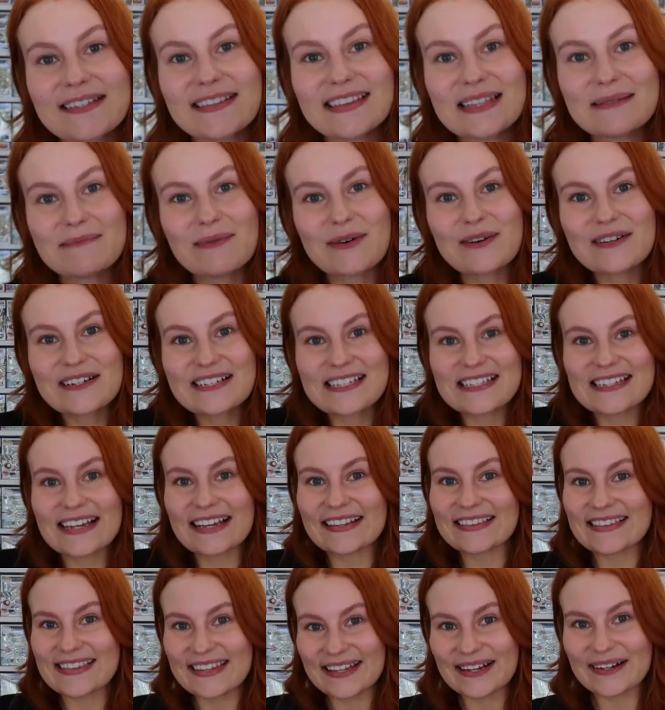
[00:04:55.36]
in the box
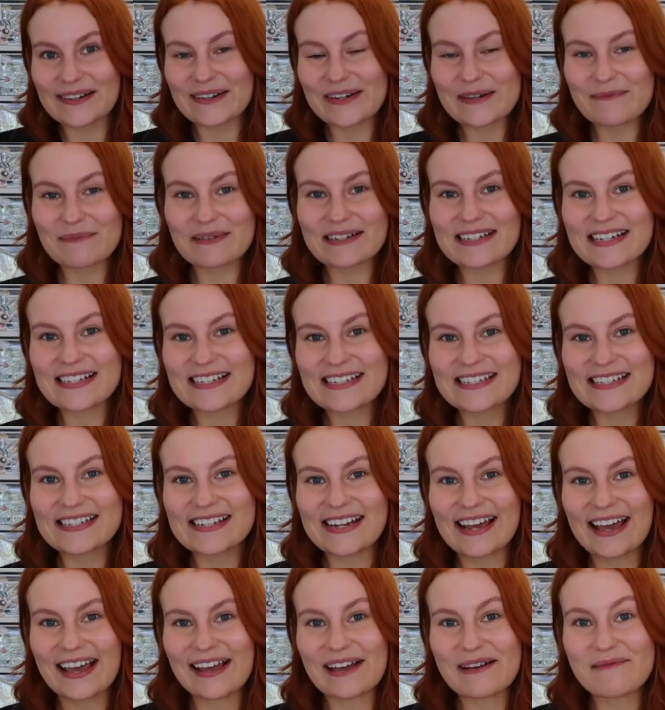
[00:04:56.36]
set that I opened
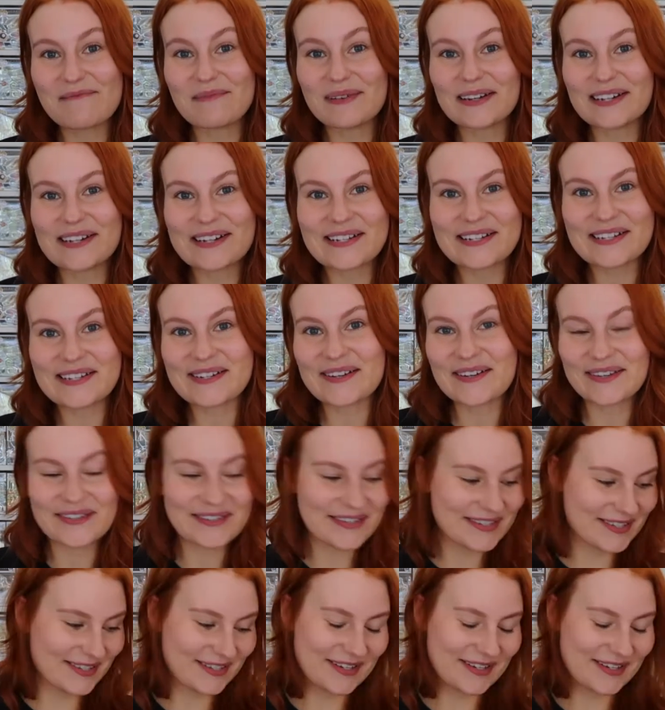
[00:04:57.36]
yesterday, but it's not,